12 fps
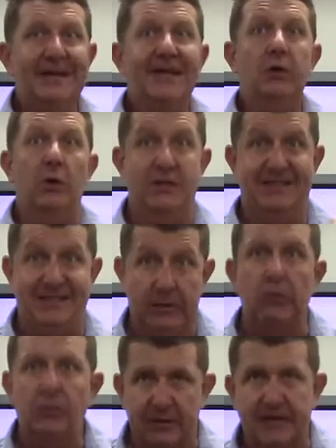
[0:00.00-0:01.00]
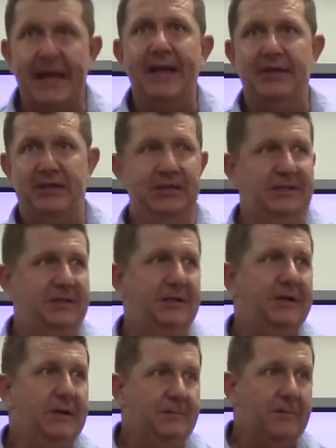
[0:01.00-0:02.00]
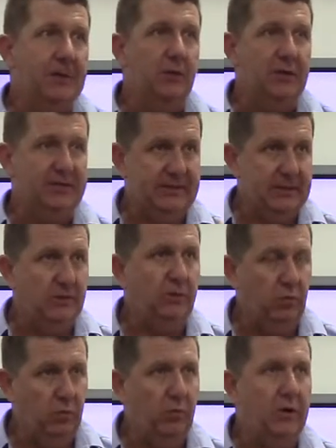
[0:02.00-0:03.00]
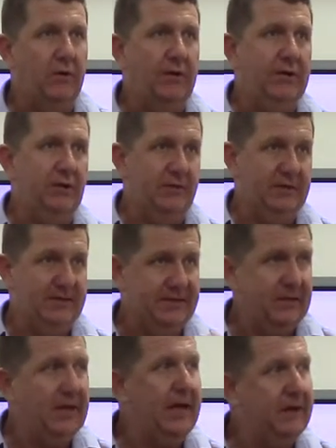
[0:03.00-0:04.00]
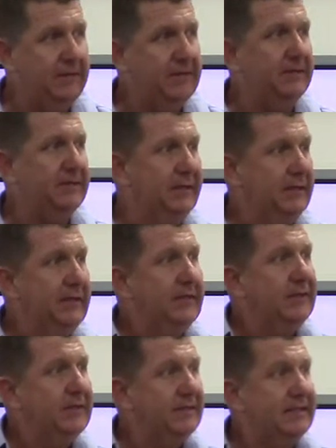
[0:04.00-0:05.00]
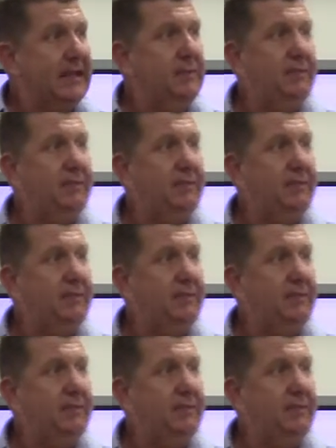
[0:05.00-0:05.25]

you are still anxious, you are still worried, you still have the same